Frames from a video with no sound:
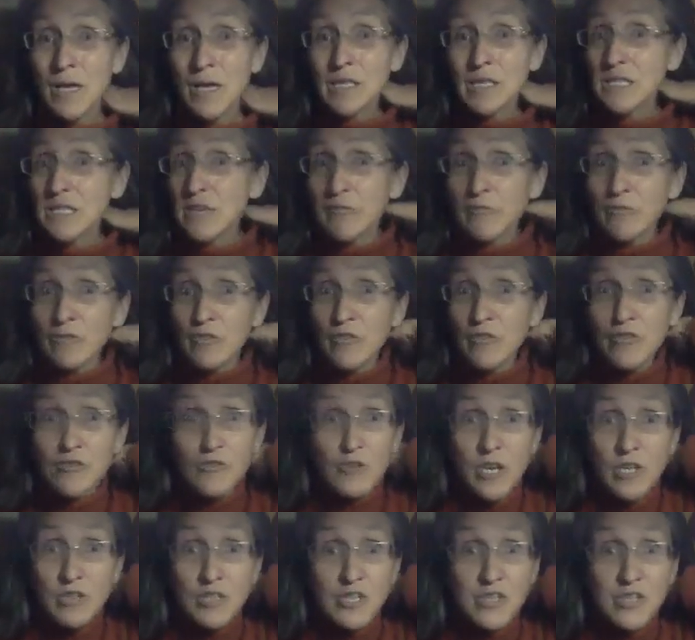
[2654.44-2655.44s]
different
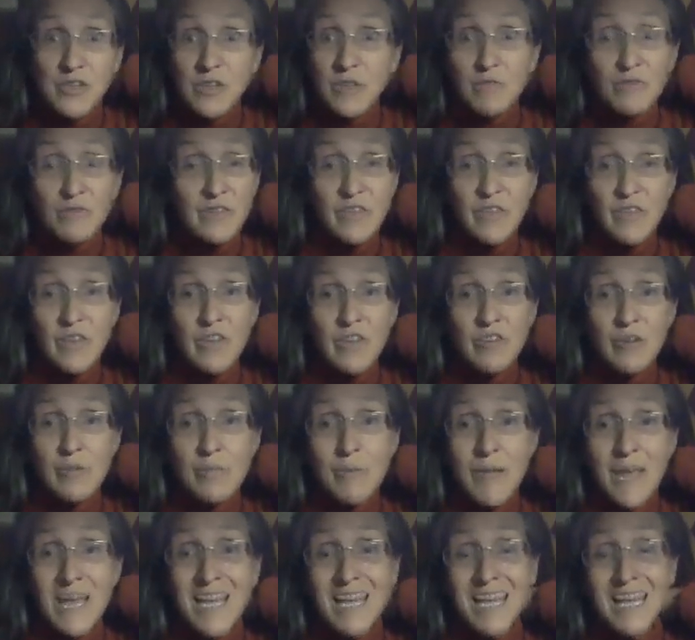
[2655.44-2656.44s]
structures of
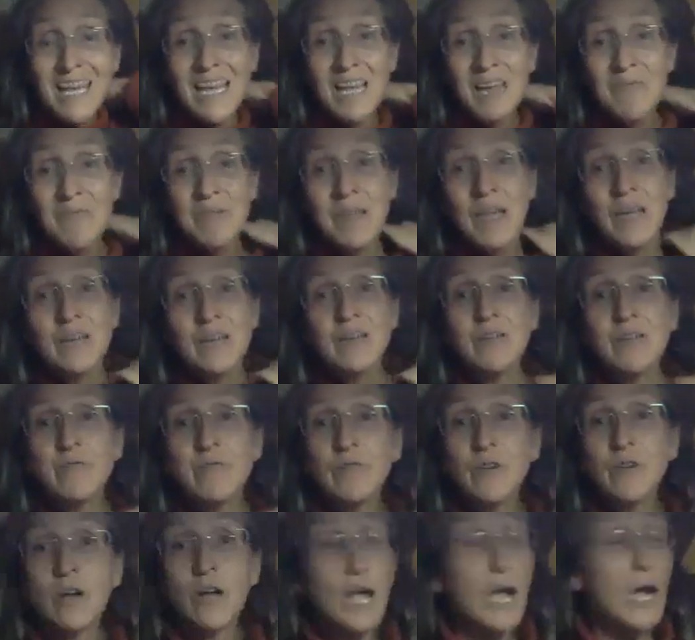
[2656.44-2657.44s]
decision making,
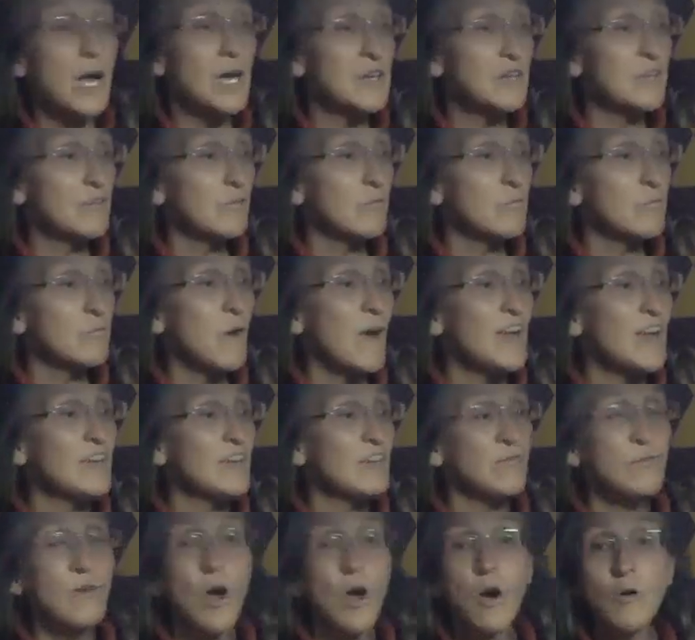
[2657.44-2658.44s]
different kinds of
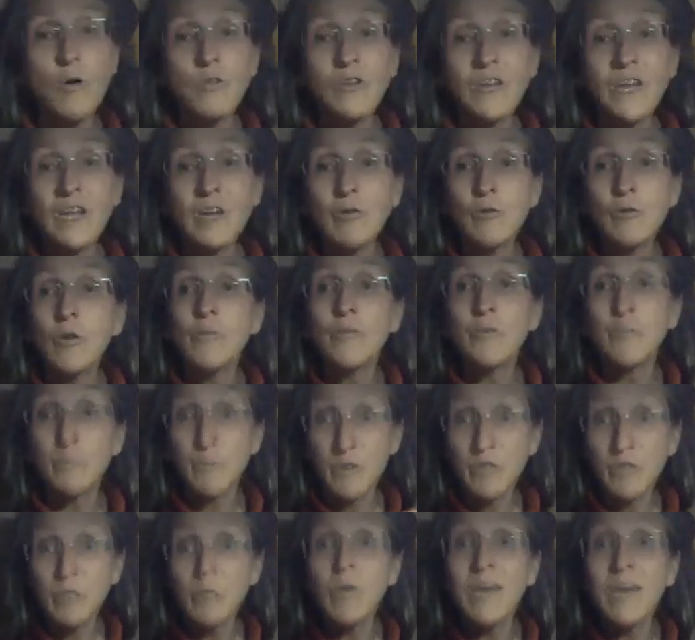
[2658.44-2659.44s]
ways of holding groups,
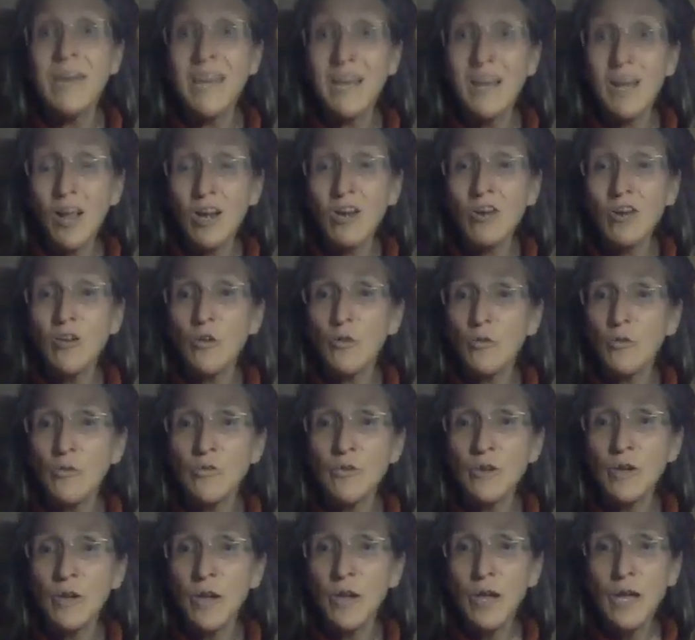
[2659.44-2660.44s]
which will
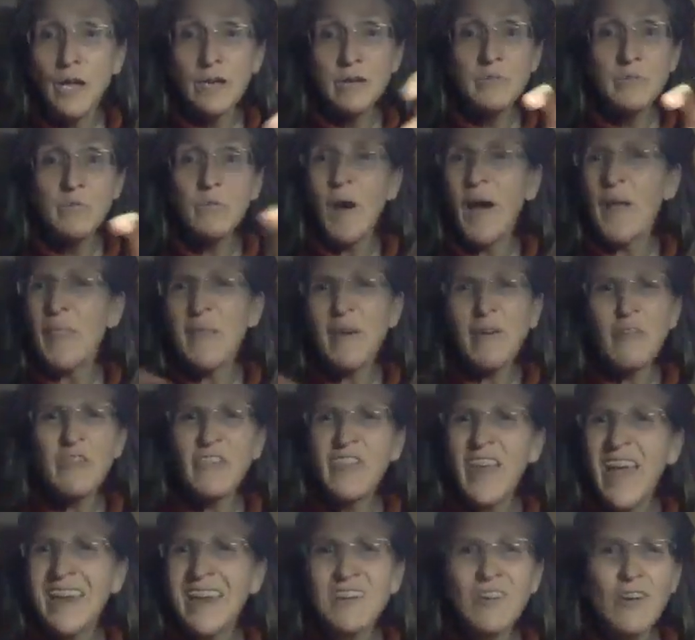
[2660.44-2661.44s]
include and there are
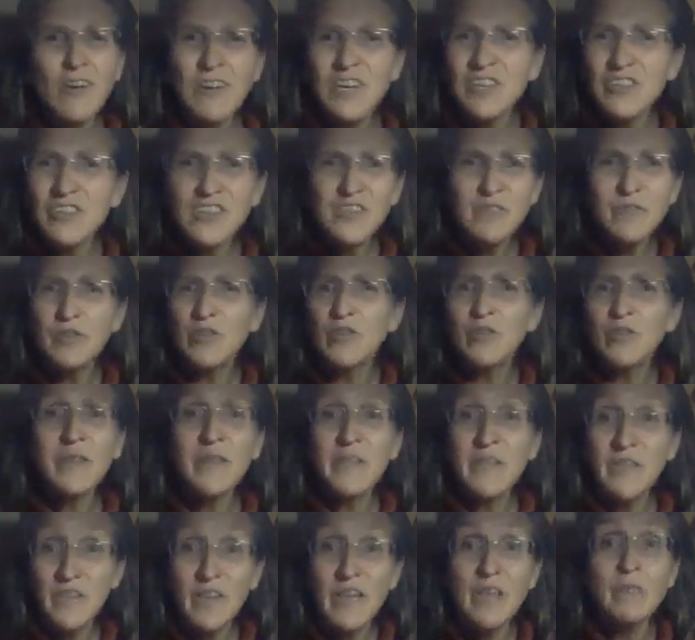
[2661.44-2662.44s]
technologies for
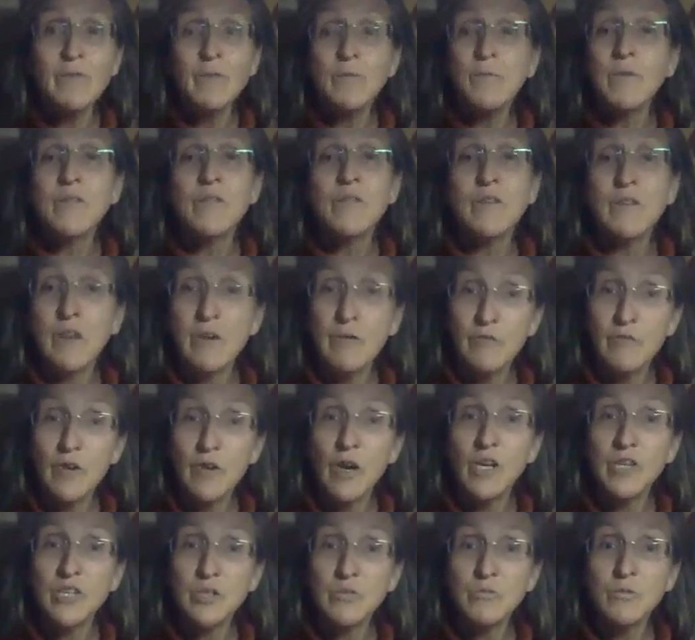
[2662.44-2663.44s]
doing this even within a
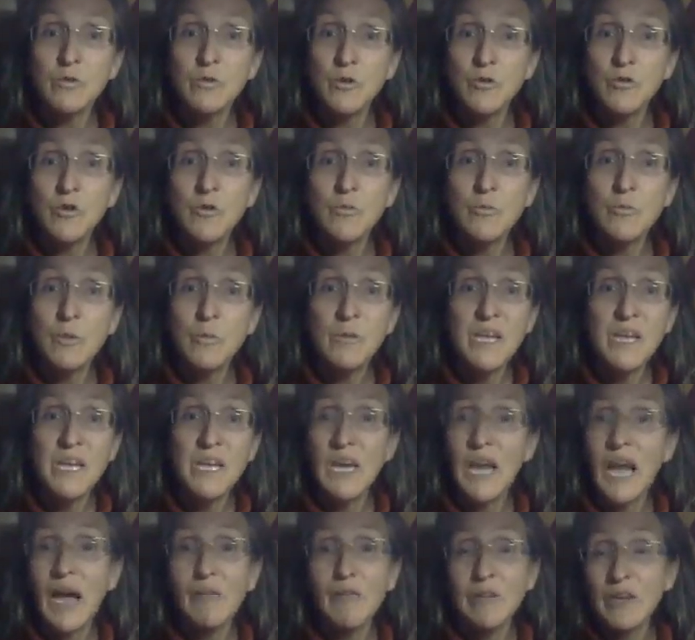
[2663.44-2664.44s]
virtual group, where we
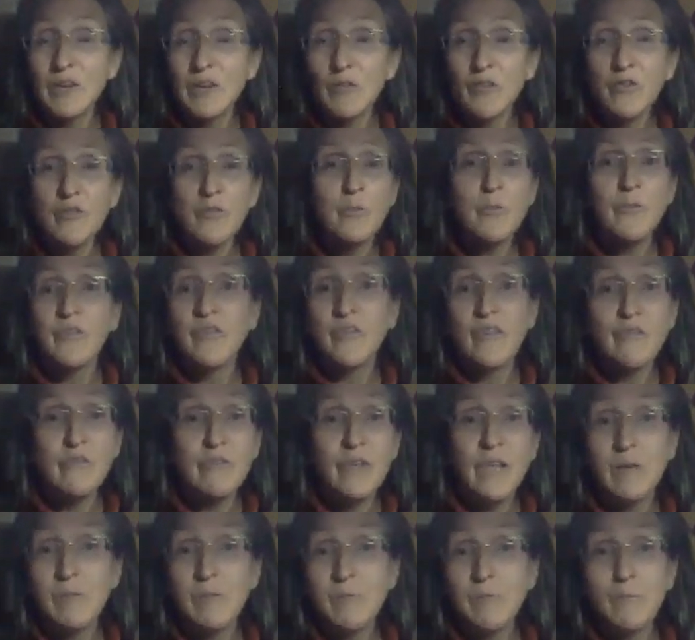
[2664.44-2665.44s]
can have little
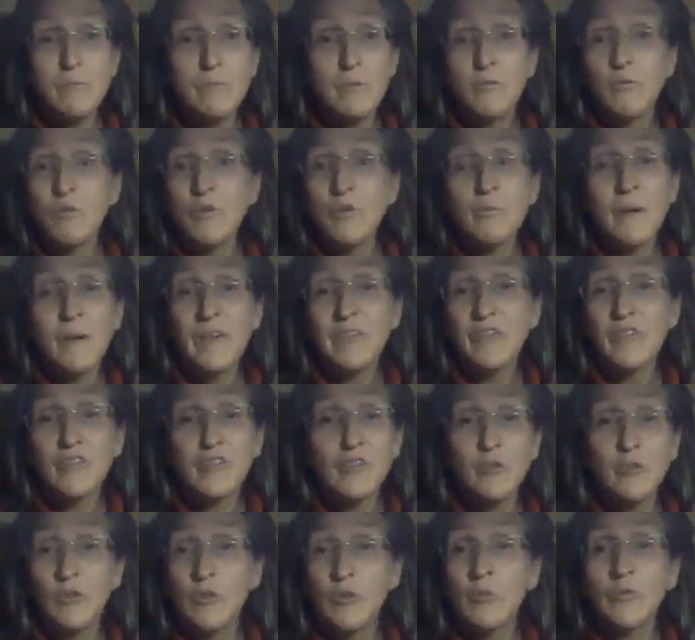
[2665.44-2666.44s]
specific group
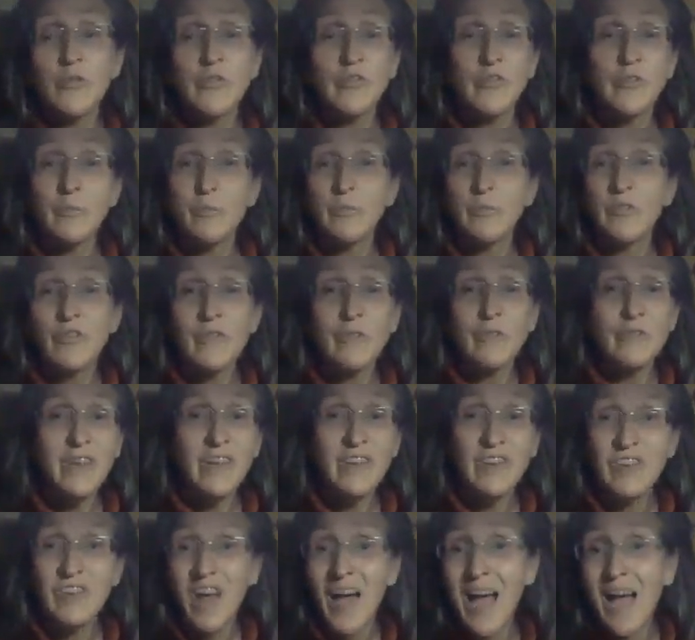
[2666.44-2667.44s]
messenger groups and
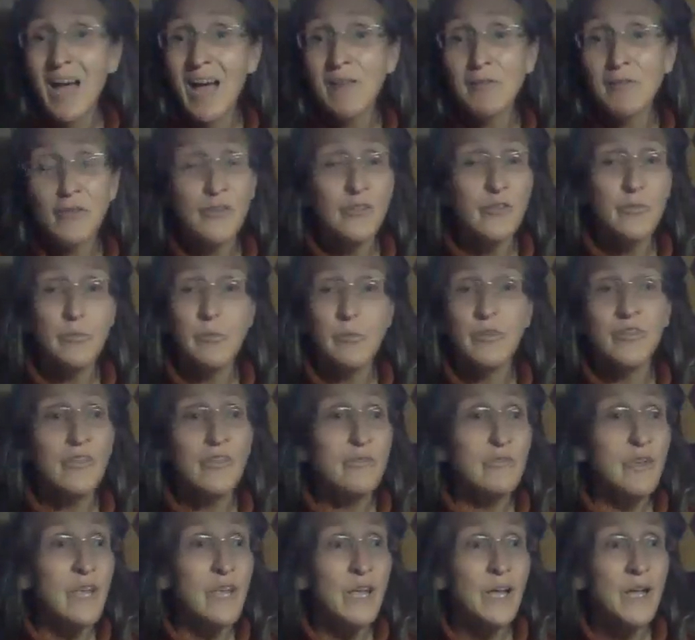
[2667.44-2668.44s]
specific tags and
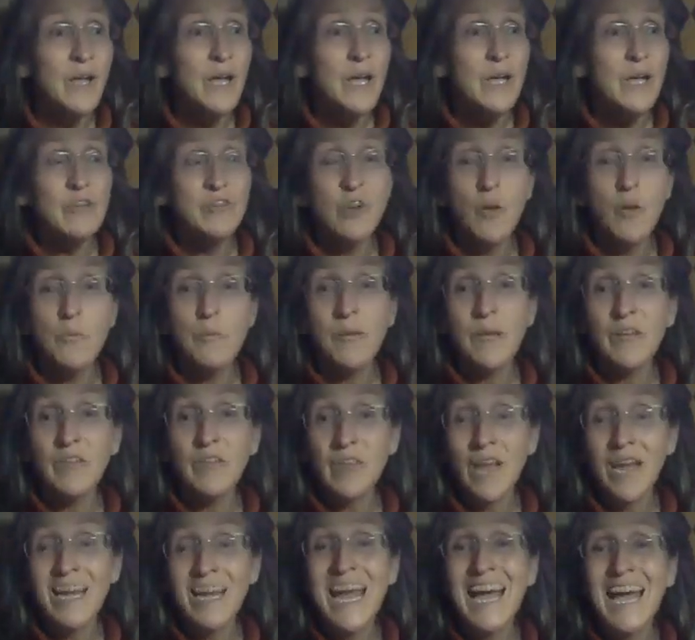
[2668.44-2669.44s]
specific
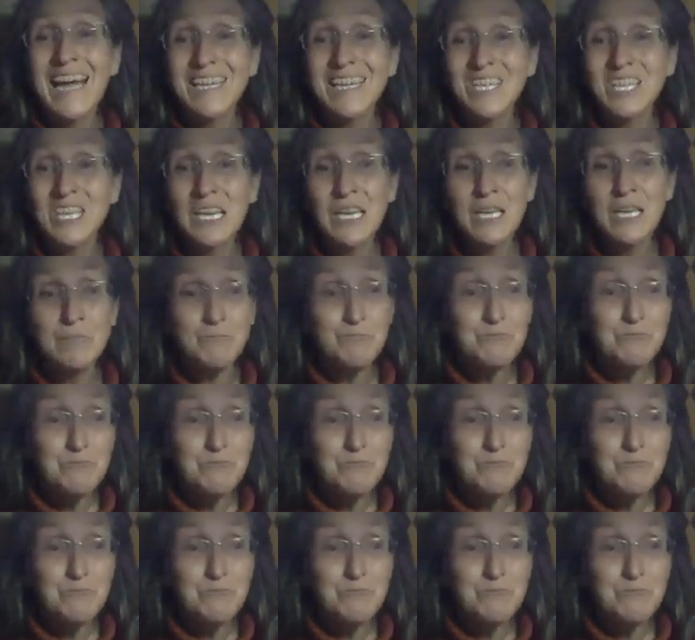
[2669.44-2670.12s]
topics, and actually